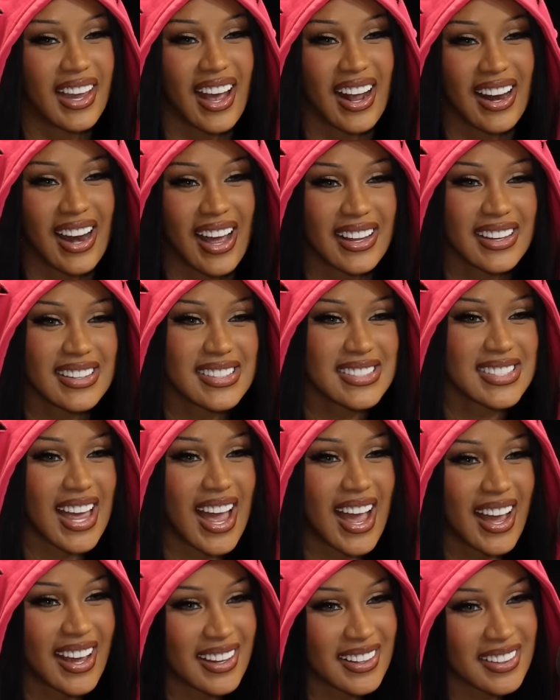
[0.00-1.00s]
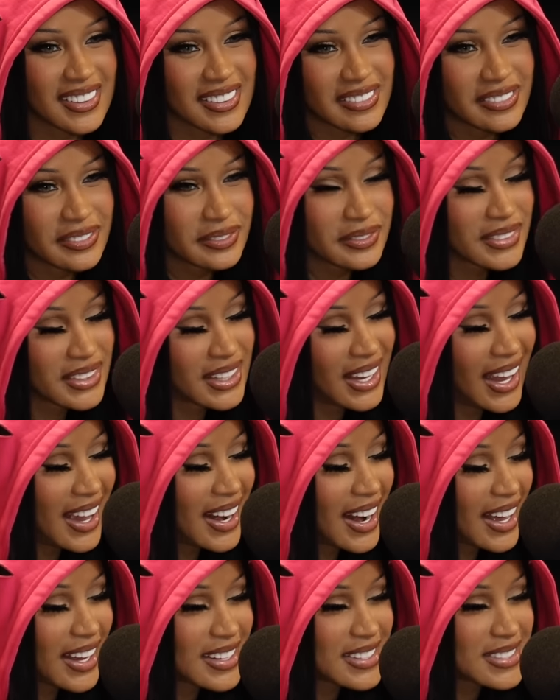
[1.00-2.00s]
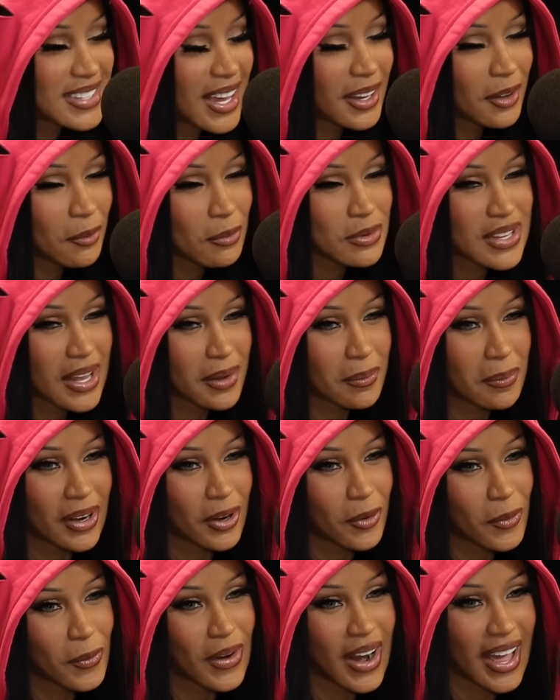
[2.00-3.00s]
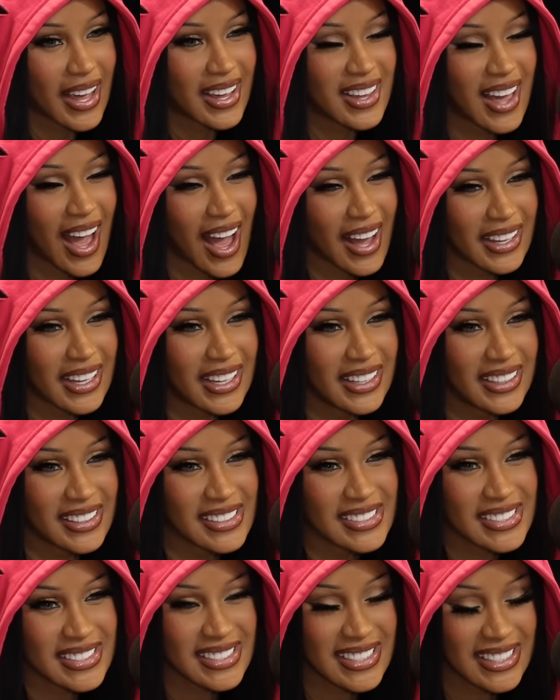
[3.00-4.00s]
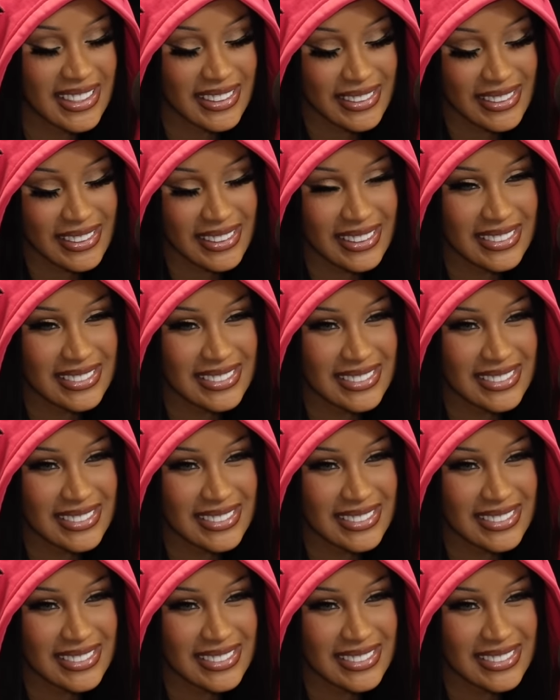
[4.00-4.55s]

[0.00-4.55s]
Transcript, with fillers: Yeah, like it's this- like yeah, like it's like it was like my little like cockiness. Mm-hmm. Yeah.